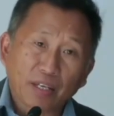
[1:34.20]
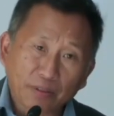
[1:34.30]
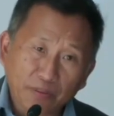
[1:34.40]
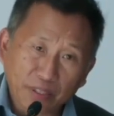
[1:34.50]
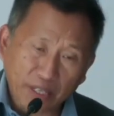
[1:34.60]

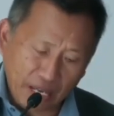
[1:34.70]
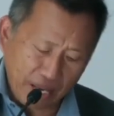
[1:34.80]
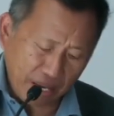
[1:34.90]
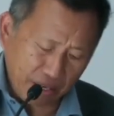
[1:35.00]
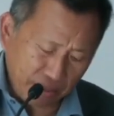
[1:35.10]
Even
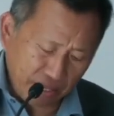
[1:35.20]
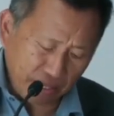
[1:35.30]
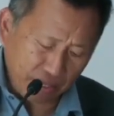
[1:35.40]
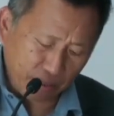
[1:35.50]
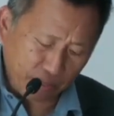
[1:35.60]
the
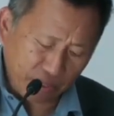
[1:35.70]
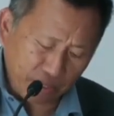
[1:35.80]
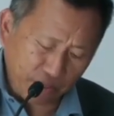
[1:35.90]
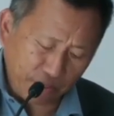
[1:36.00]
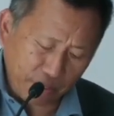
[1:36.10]
aerial
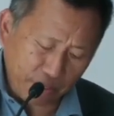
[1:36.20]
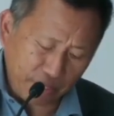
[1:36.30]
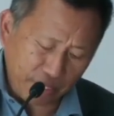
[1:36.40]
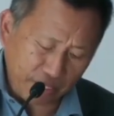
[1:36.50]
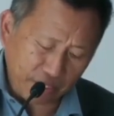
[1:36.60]
optical
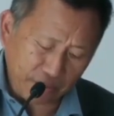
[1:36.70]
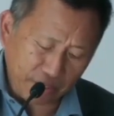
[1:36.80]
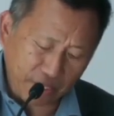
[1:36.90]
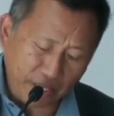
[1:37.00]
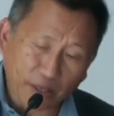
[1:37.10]
fiber
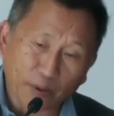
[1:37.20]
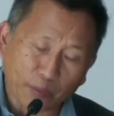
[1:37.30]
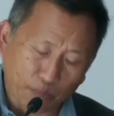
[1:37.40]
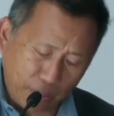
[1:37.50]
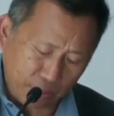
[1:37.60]
connectivity
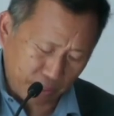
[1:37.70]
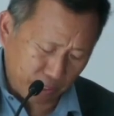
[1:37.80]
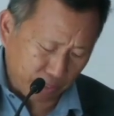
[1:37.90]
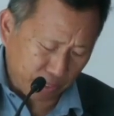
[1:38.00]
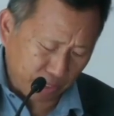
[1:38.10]
along power
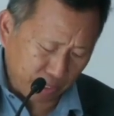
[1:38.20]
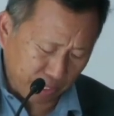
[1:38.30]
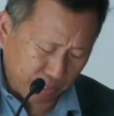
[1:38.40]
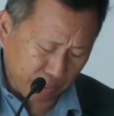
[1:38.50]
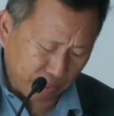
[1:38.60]
transmission
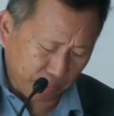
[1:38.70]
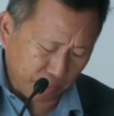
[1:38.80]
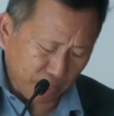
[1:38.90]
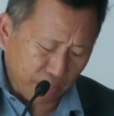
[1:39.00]
lines,